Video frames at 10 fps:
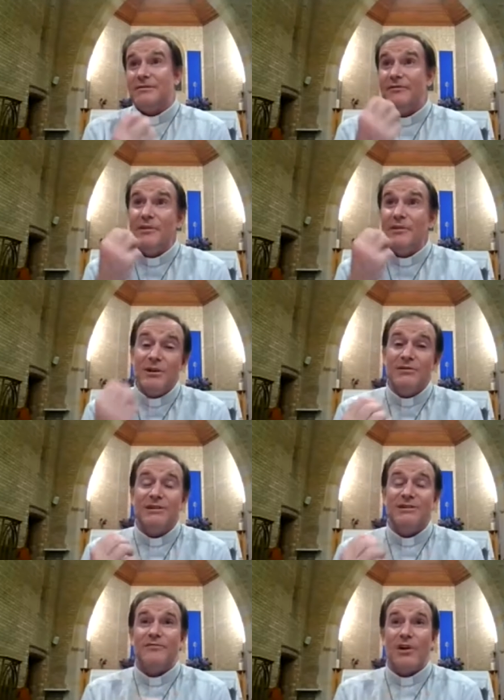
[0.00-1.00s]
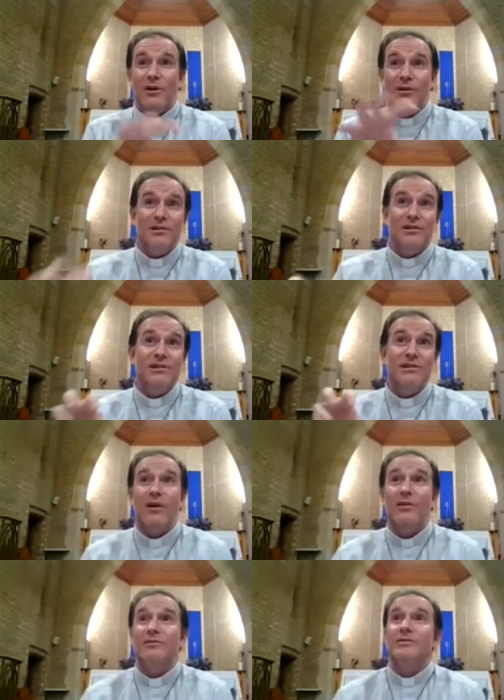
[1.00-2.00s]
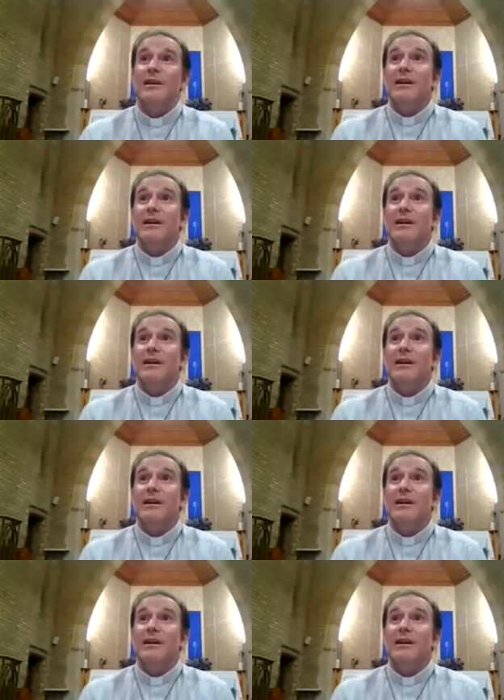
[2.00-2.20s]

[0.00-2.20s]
if you build yourself only on your own,